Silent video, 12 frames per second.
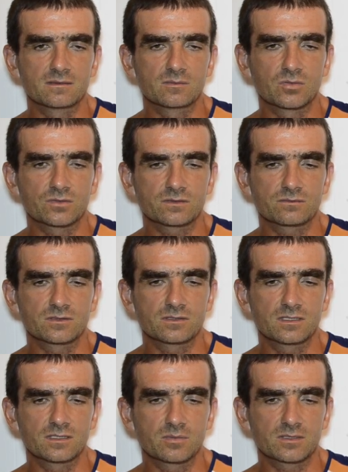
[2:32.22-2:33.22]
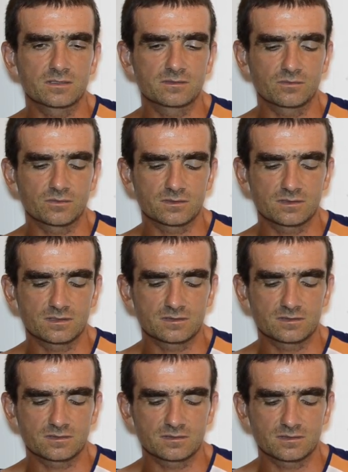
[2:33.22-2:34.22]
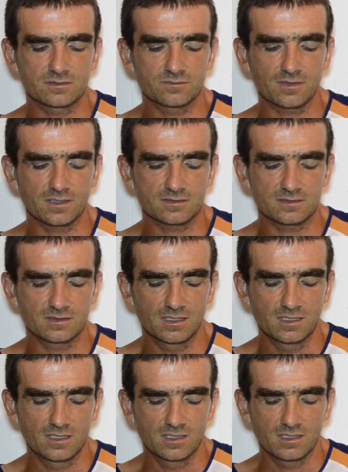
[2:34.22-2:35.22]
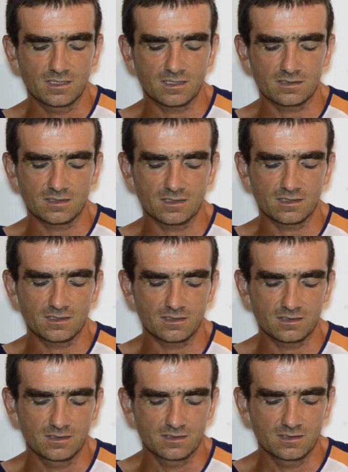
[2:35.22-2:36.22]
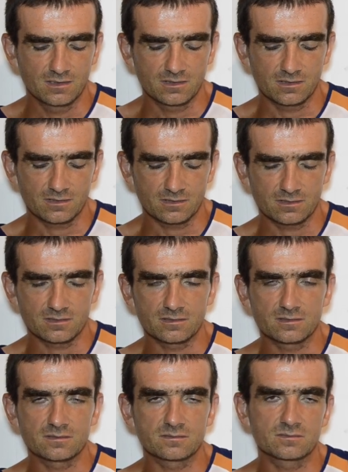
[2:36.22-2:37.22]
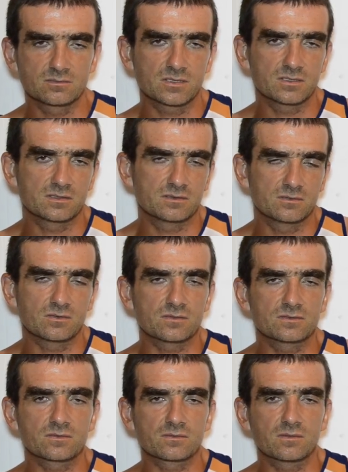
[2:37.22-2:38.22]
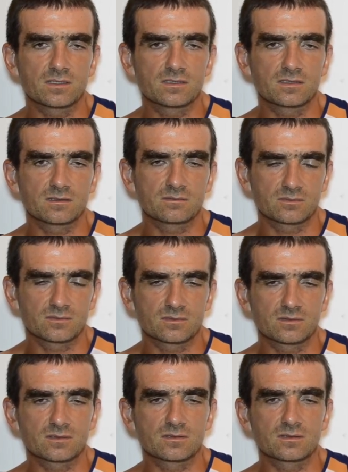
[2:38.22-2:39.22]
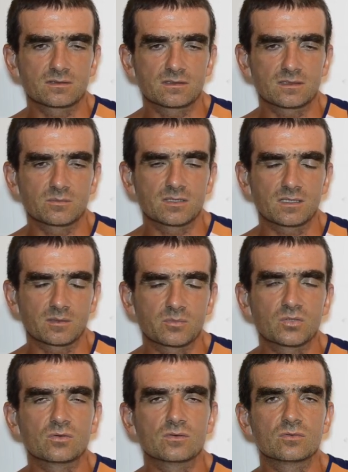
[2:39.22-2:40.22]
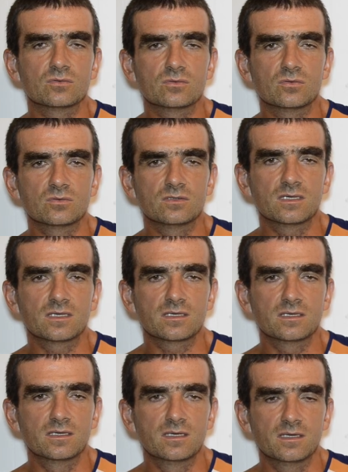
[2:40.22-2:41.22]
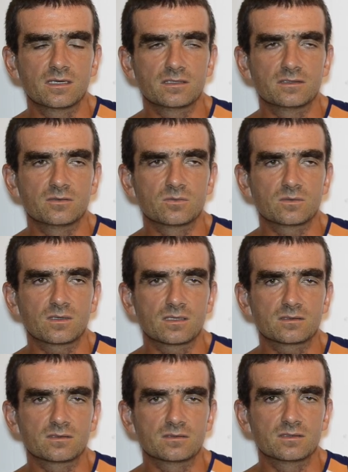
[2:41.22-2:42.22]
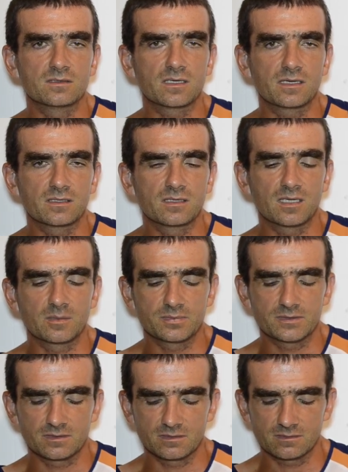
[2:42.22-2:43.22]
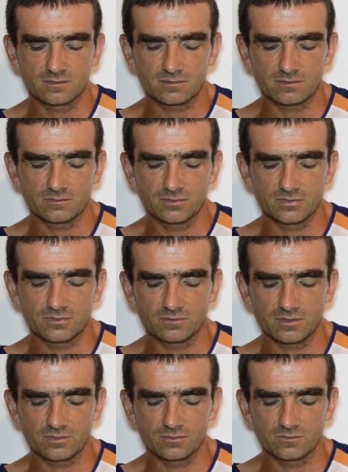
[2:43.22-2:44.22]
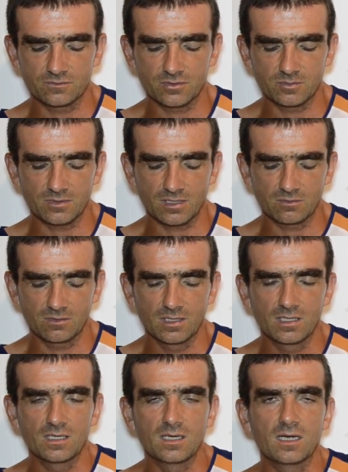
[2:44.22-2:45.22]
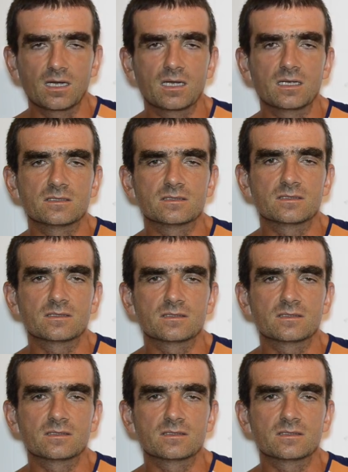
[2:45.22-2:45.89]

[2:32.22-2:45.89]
most of the day, but it wasn't that fast. Andlahari had it also quite good day. He did 108 laps, which is very good for him now, and